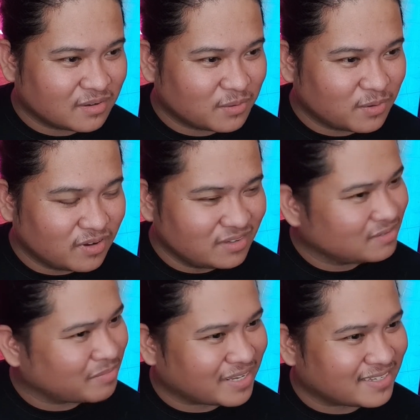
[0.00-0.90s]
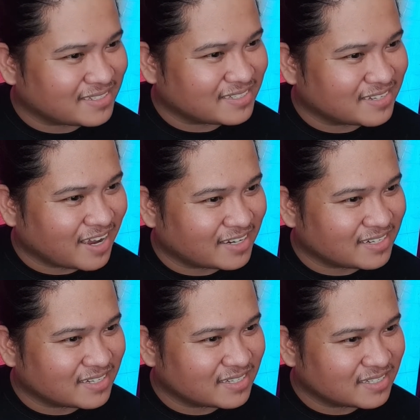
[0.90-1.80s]
Oh my God.
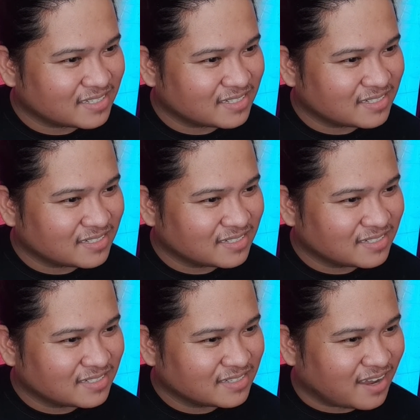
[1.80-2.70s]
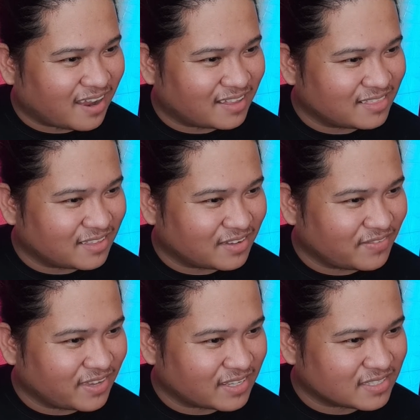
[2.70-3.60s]
I
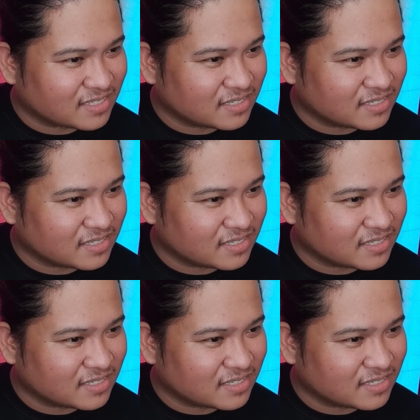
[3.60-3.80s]
love it.